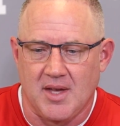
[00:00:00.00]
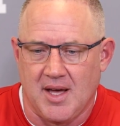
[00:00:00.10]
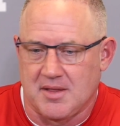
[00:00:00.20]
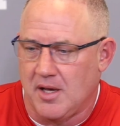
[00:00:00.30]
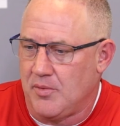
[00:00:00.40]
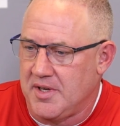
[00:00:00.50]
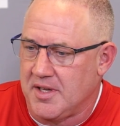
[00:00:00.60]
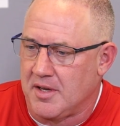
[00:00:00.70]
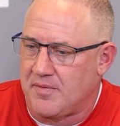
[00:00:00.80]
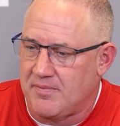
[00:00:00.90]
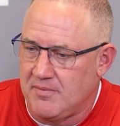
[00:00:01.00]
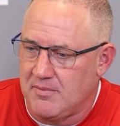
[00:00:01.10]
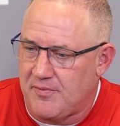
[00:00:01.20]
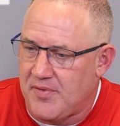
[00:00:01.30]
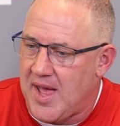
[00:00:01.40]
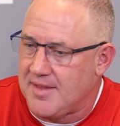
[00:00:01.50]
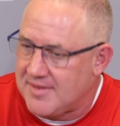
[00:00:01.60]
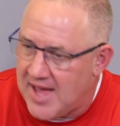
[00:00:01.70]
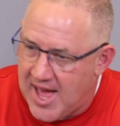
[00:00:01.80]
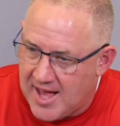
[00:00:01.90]
I thought we did a
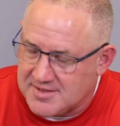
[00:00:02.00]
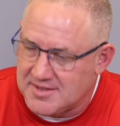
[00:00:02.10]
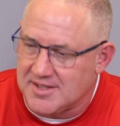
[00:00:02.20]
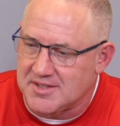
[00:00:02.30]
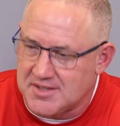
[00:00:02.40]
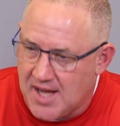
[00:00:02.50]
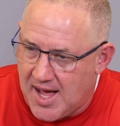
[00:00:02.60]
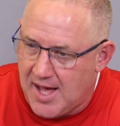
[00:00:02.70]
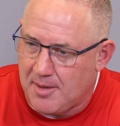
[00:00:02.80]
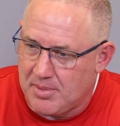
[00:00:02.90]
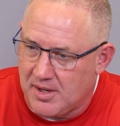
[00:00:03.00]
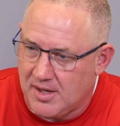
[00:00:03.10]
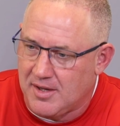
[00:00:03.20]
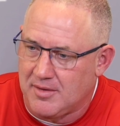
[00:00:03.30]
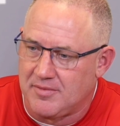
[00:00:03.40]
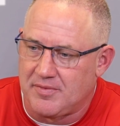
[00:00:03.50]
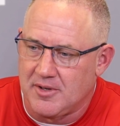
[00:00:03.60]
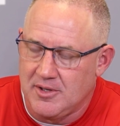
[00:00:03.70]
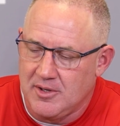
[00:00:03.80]
fantastic job of,